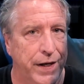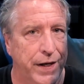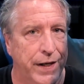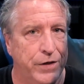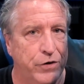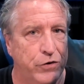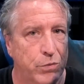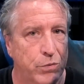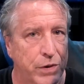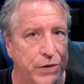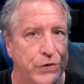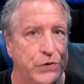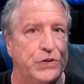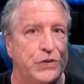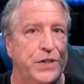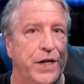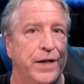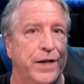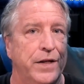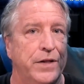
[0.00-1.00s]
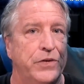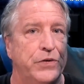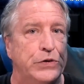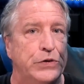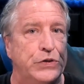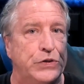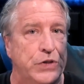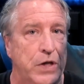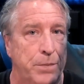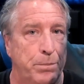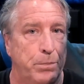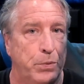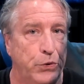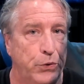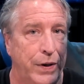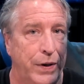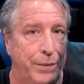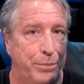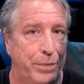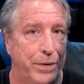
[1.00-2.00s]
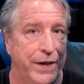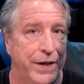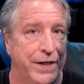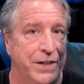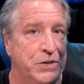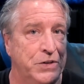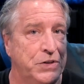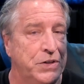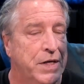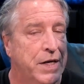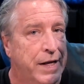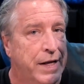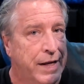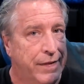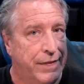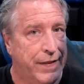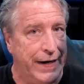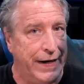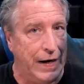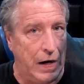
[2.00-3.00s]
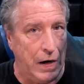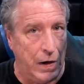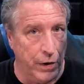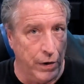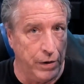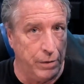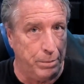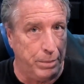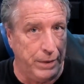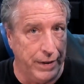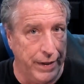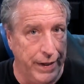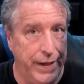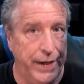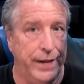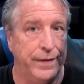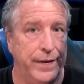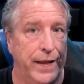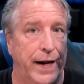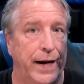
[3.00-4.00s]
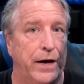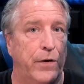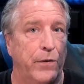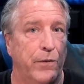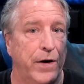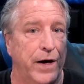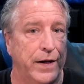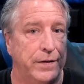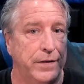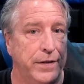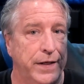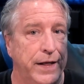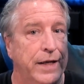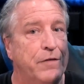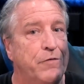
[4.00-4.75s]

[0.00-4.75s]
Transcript: And I do understand that there's some Blu-ray players that aren't playing that correctly.